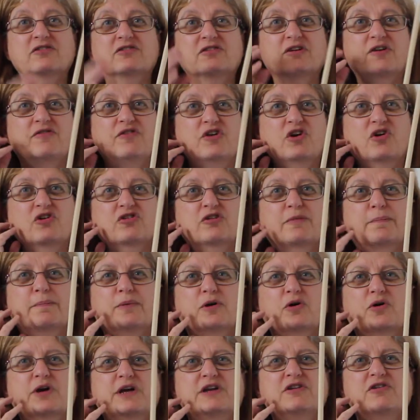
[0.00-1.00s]
So if you've got a
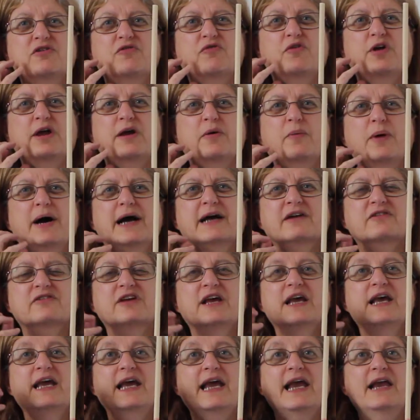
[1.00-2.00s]
blockage of earwax,
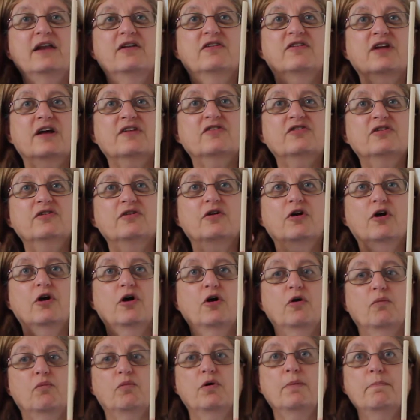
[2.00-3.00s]
it doesn't
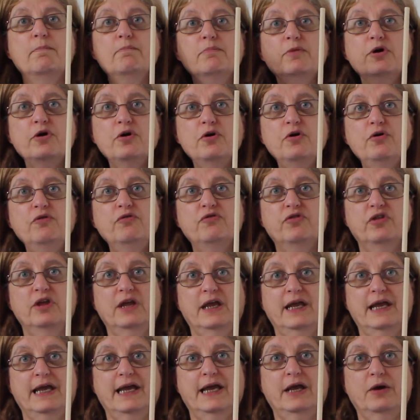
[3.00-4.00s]
remove
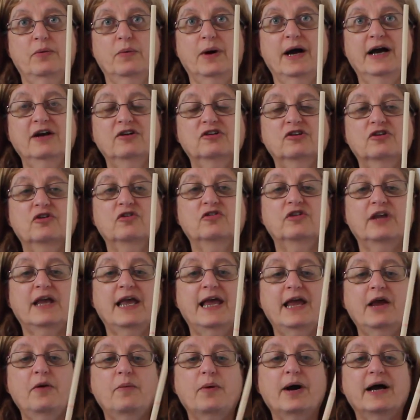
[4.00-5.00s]
the earwax because
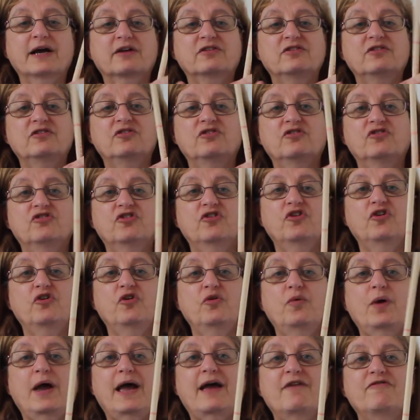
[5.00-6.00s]
earwax is
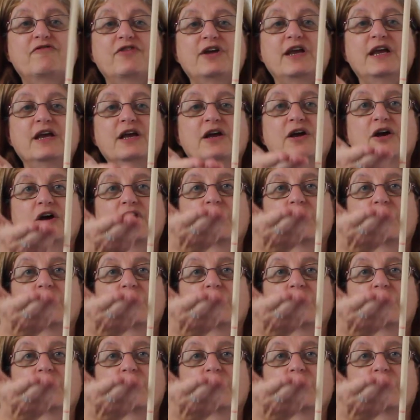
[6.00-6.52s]
too heavy